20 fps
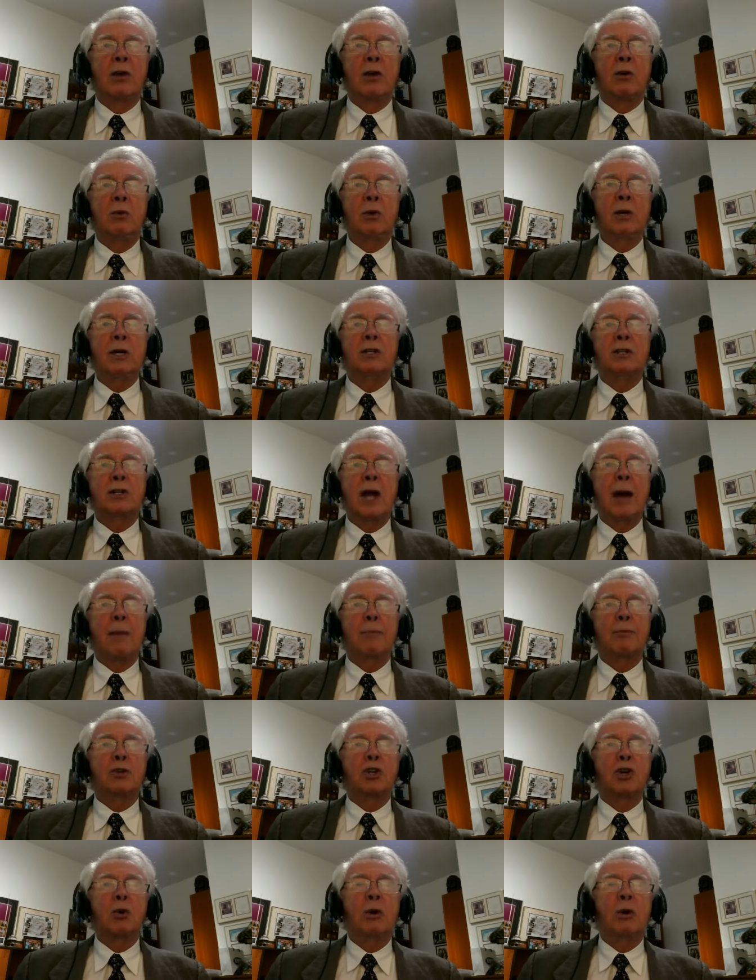We
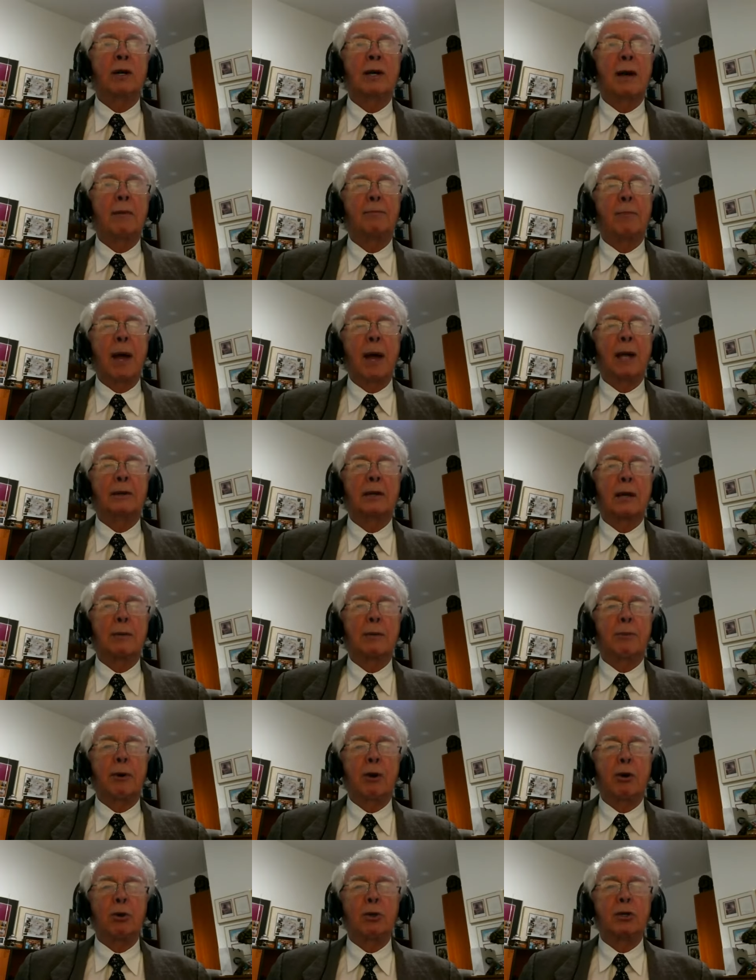stopped showing up at the
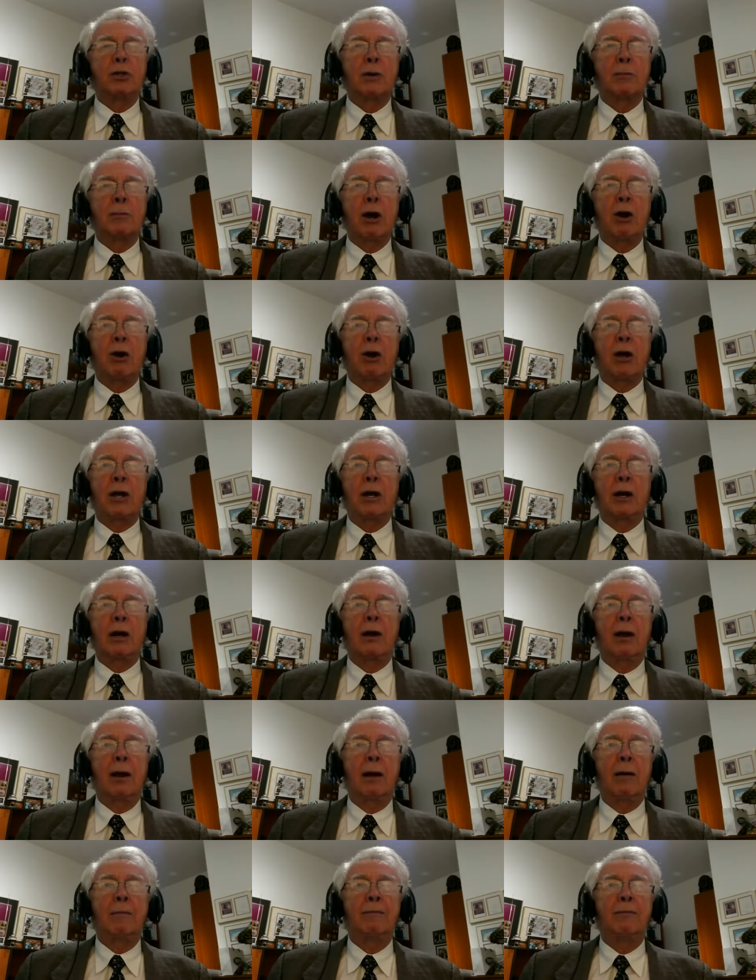Polish American
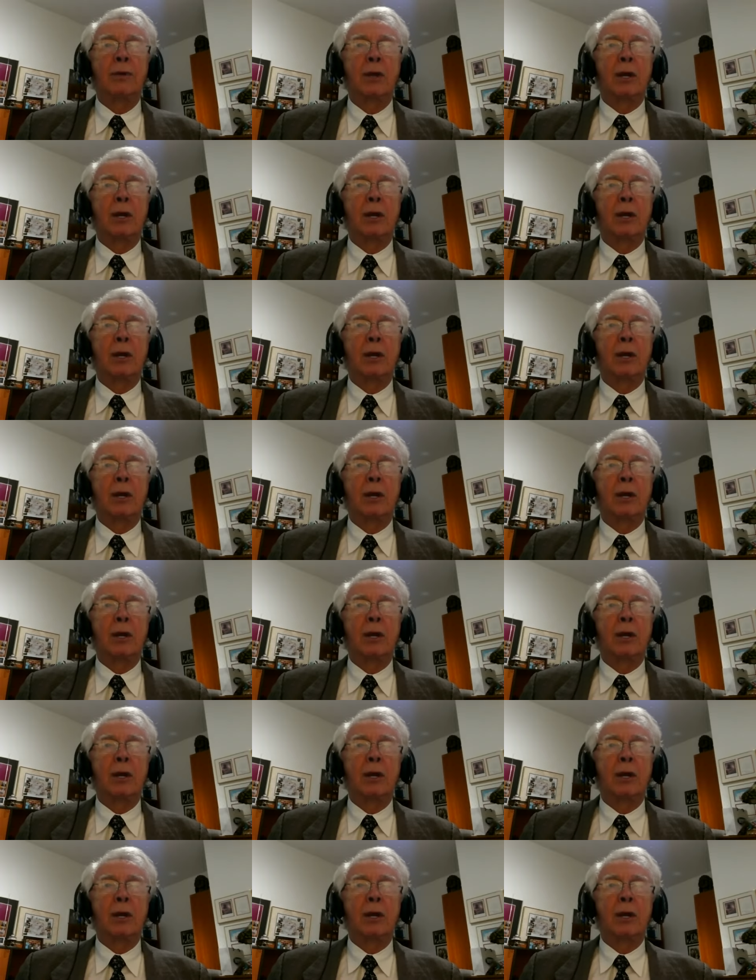Club.